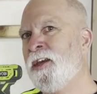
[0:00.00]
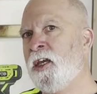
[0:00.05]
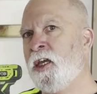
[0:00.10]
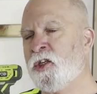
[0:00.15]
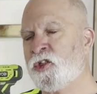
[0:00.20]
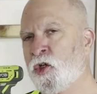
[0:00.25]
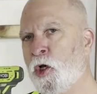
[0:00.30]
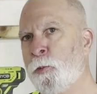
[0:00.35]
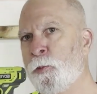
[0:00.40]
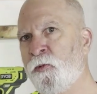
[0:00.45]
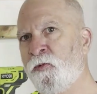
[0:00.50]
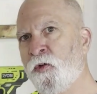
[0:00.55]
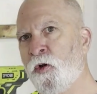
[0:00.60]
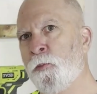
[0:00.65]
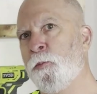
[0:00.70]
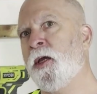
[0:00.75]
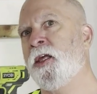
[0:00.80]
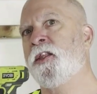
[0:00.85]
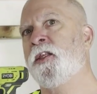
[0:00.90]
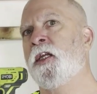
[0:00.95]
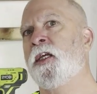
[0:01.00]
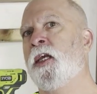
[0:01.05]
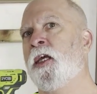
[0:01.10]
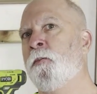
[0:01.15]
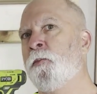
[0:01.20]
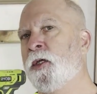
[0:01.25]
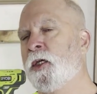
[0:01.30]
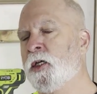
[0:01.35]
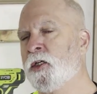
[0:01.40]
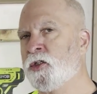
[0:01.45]
It's our preferred method,
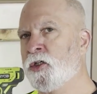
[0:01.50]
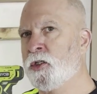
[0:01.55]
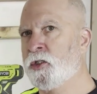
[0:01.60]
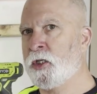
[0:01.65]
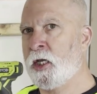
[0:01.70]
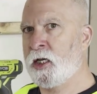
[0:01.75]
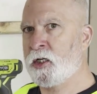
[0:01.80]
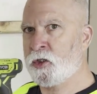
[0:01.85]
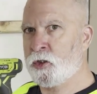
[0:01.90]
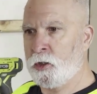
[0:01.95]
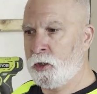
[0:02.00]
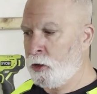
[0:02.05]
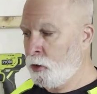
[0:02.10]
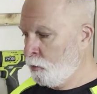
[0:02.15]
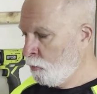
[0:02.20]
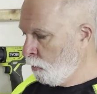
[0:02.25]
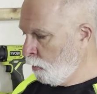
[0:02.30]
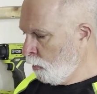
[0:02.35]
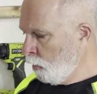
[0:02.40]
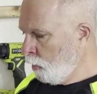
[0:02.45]
again, because it's actually